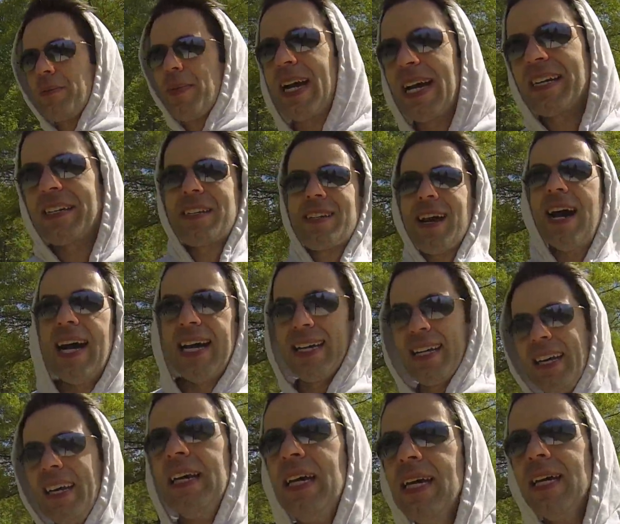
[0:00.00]
mascot.
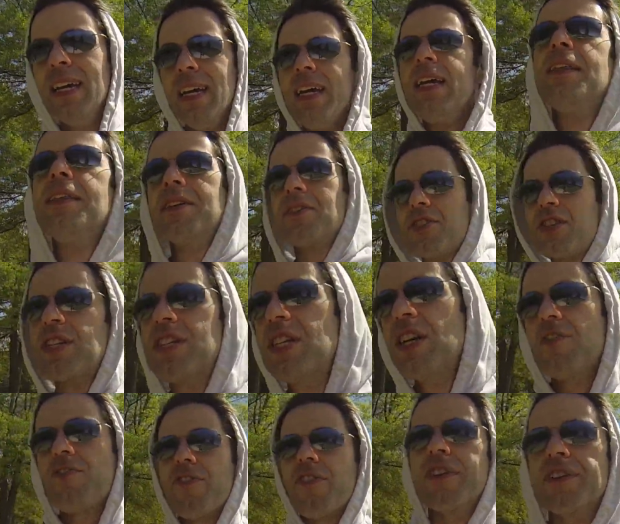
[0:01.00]
There's a
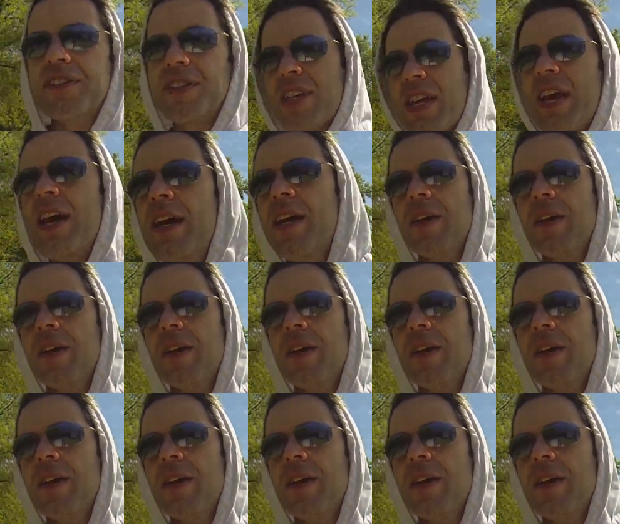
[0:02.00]
difference."